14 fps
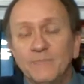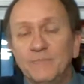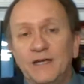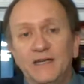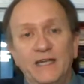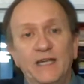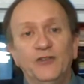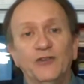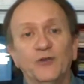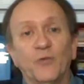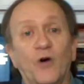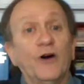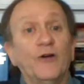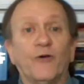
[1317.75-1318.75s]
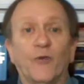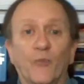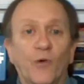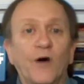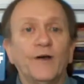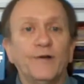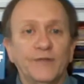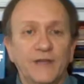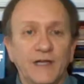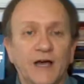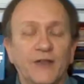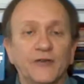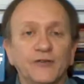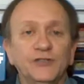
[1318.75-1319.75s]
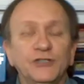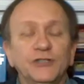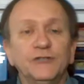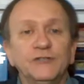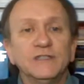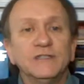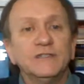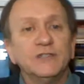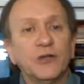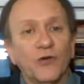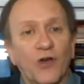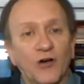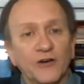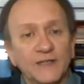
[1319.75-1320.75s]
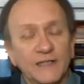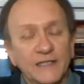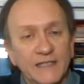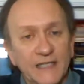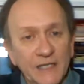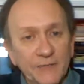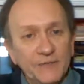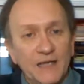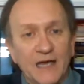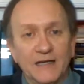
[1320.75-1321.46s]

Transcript: But neither one or one or the other chooses no longer to keep